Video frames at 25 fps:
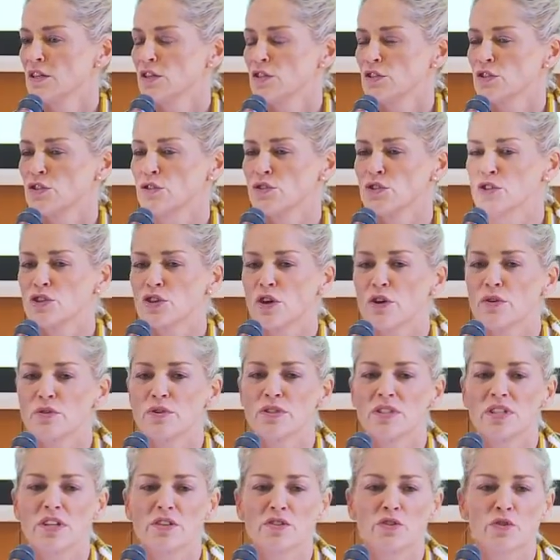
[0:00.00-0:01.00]
to show
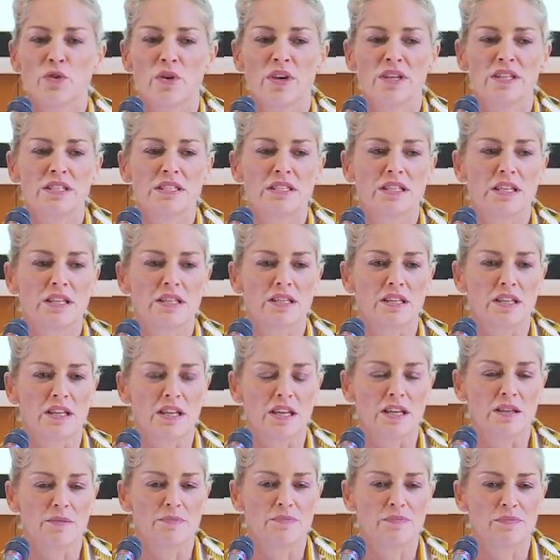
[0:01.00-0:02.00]
such great
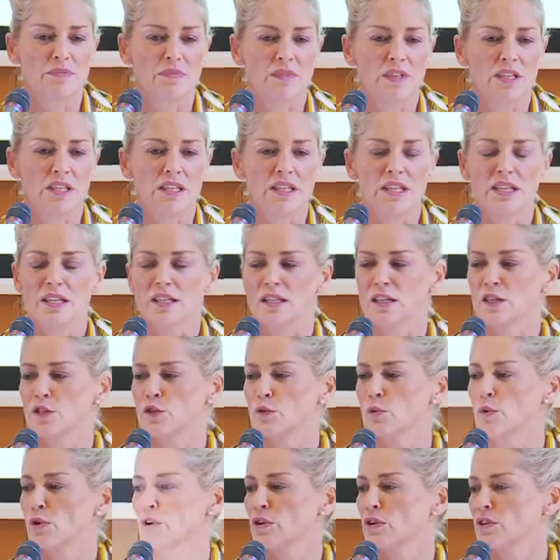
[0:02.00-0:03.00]
dignity in healing
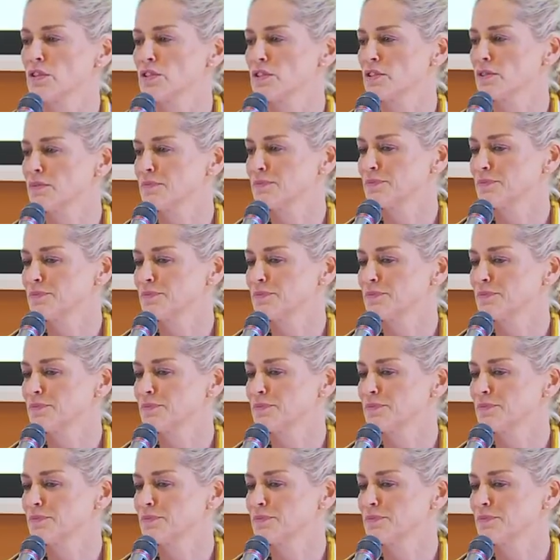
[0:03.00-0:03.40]
the world.